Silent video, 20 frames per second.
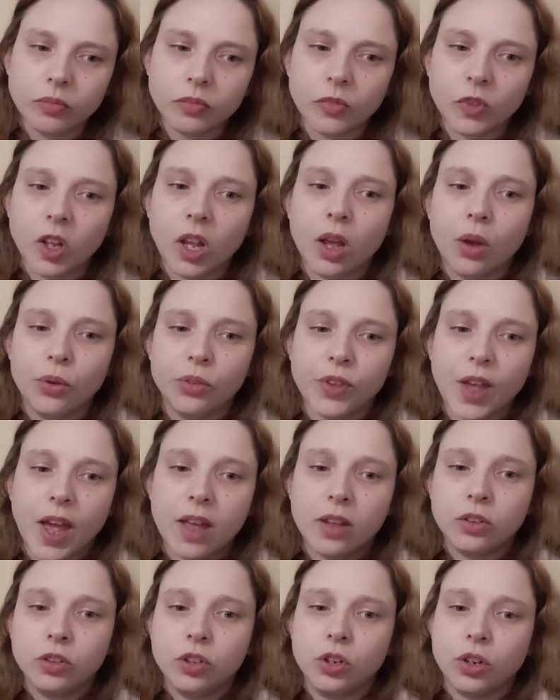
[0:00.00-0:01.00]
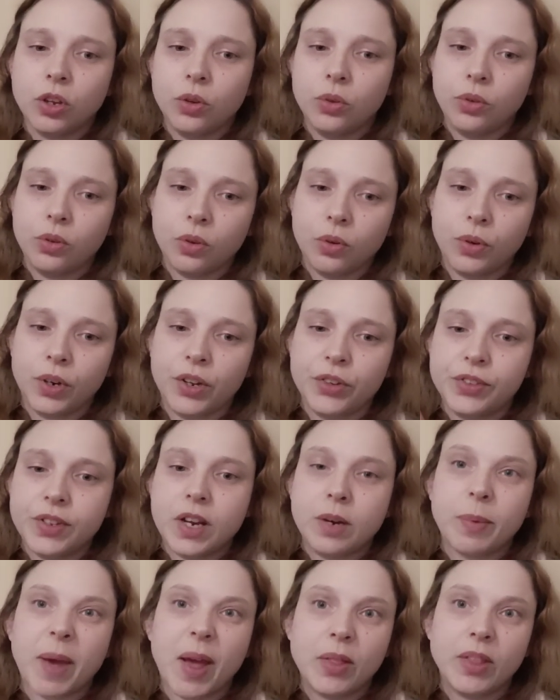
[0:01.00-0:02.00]
I was at, when I said
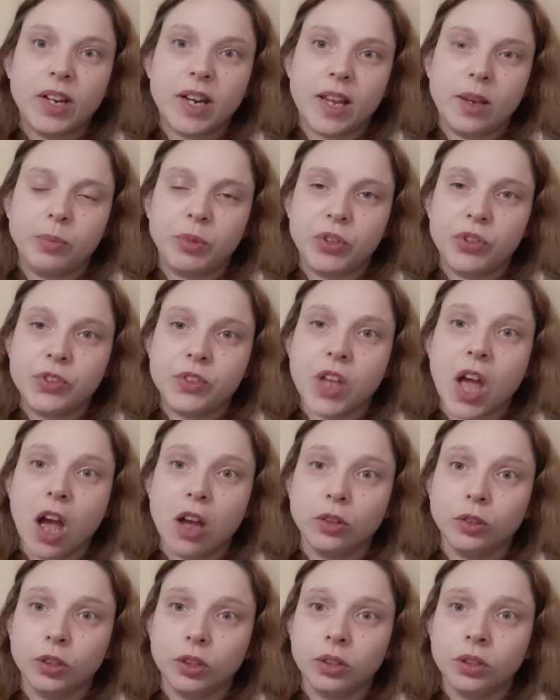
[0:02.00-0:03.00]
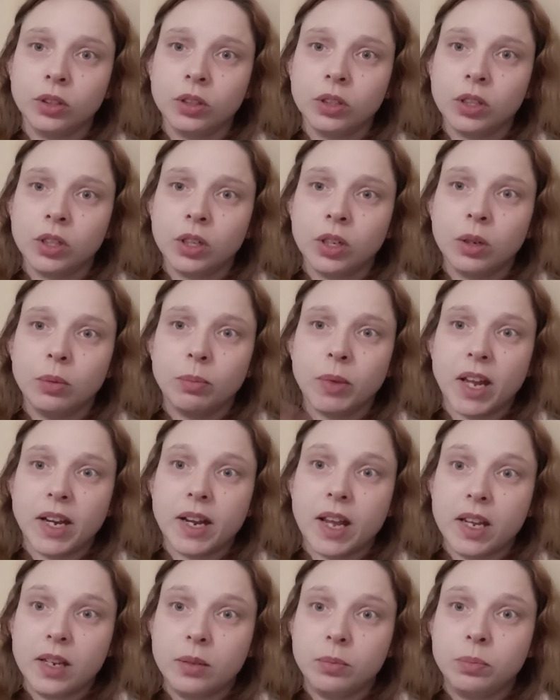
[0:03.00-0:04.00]
about the neighbour's son, when
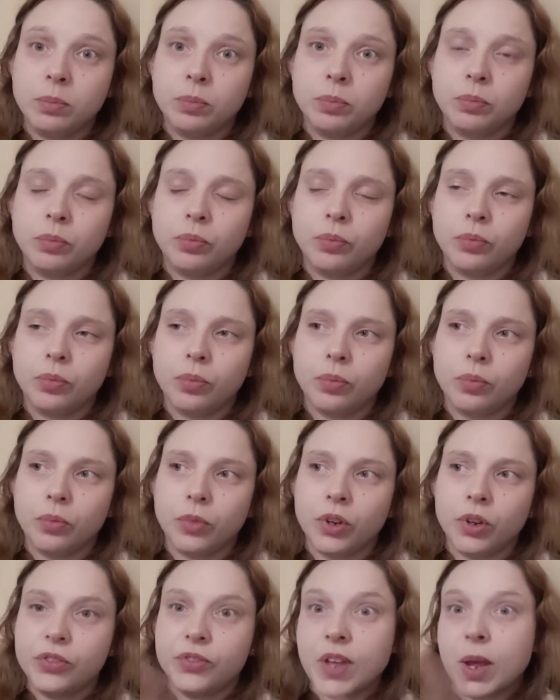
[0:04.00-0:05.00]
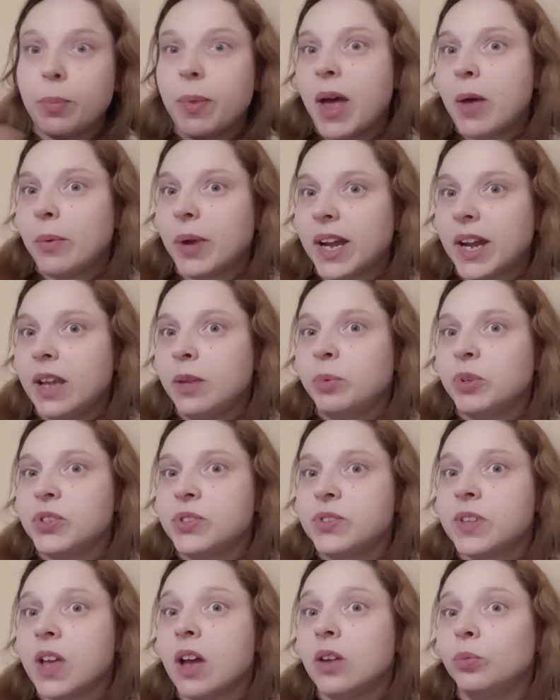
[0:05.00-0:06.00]
I said about my neighbour's
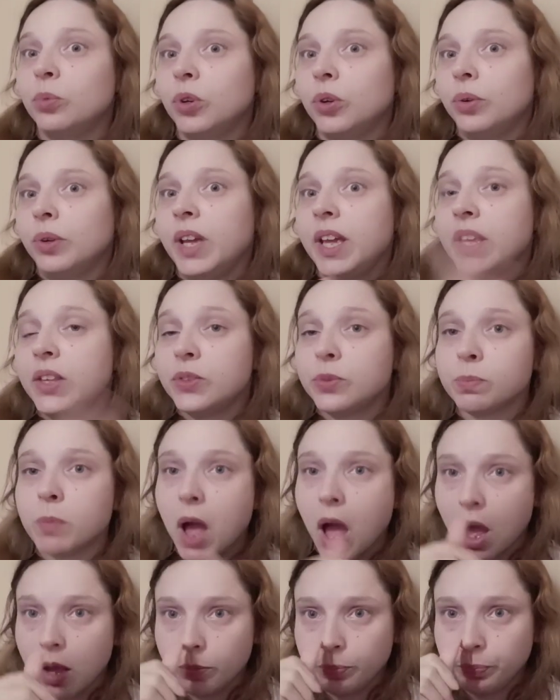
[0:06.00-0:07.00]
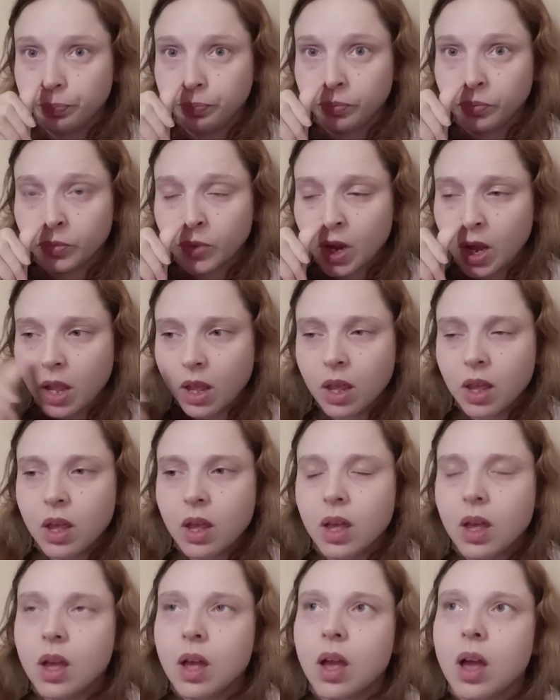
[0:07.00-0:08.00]
son, well, his mum,
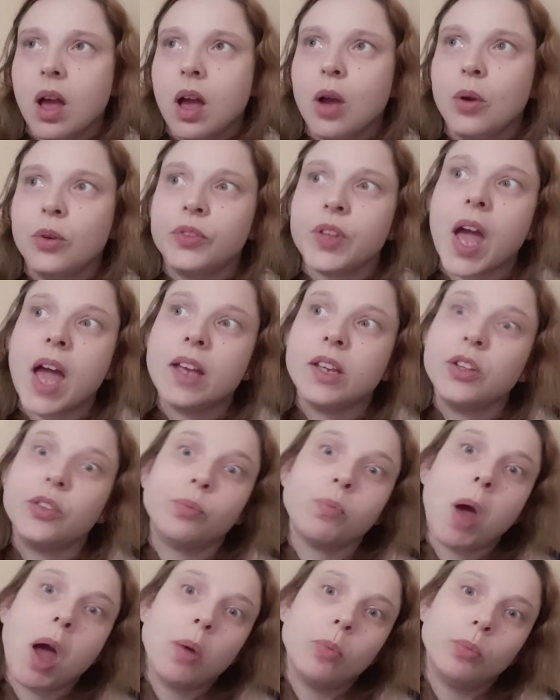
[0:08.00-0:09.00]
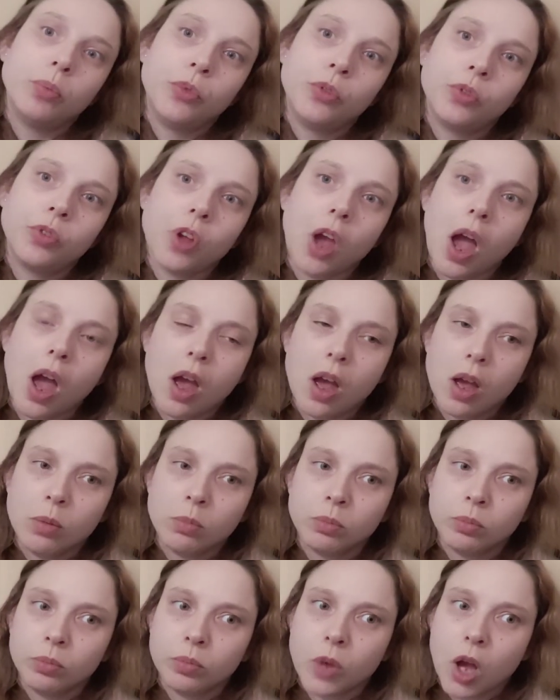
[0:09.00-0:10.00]
I was at his mum's
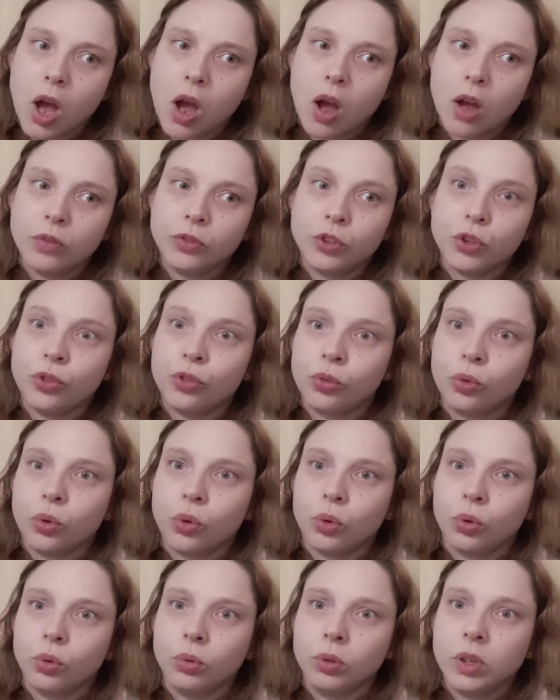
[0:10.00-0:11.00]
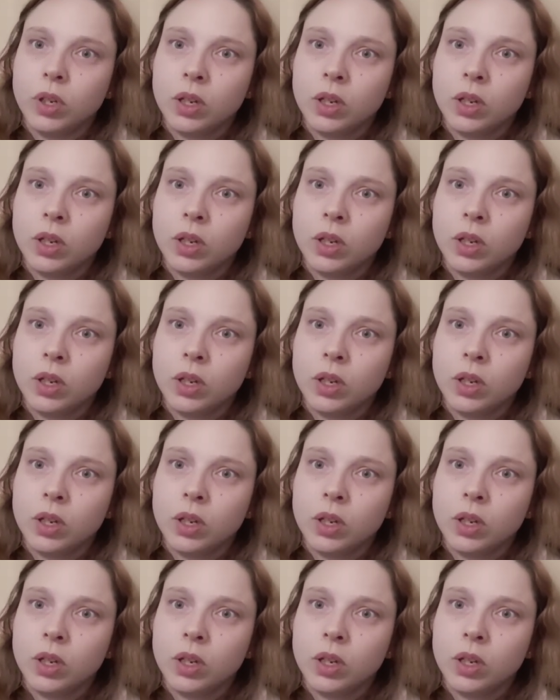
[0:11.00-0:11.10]
after school,